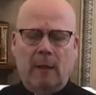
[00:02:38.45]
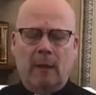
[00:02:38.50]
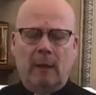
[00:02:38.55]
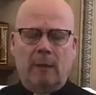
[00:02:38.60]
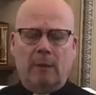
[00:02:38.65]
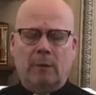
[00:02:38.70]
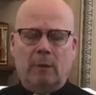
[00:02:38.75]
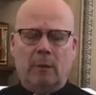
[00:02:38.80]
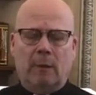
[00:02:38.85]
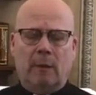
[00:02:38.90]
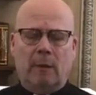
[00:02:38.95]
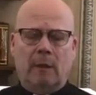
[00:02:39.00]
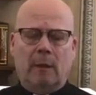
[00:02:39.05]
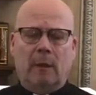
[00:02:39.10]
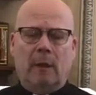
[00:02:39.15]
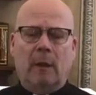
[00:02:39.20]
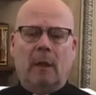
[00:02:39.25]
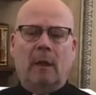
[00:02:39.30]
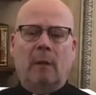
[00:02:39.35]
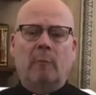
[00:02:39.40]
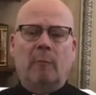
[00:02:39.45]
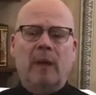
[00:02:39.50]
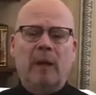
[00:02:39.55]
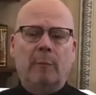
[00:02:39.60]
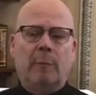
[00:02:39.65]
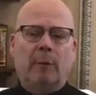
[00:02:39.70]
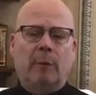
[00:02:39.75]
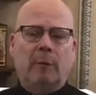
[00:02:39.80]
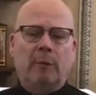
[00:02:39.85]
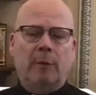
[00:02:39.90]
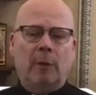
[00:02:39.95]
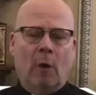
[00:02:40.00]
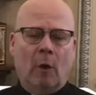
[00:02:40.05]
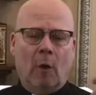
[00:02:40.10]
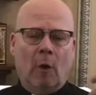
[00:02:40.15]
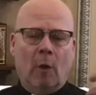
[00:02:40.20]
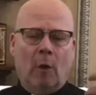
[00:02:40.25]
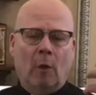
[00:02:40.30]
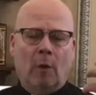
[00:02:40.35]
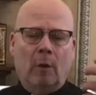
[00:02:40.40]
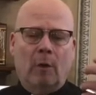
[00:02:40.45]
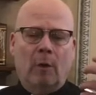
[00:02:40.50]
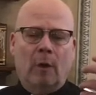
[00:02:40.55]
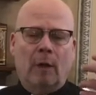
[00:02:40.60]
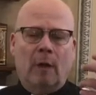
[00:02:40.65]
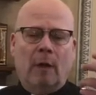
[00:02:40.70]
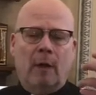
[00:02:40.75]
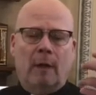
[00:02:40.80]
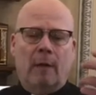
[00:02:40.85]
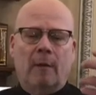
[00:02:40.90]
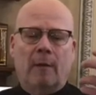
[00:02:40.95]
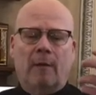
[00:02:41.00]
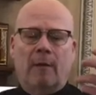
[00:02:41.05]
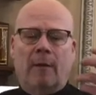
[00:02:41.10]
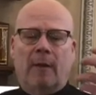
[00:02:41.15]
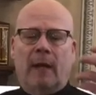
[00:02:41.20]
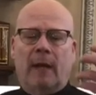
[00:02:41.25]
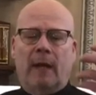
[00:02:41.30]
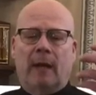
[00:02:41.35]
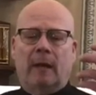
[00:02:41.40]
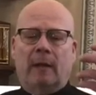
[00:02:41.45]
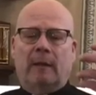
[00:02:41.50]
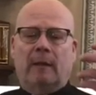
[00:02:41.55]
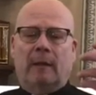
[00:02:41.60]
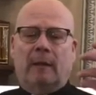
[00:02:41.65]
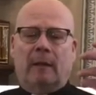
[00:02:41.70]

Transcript: so that people know that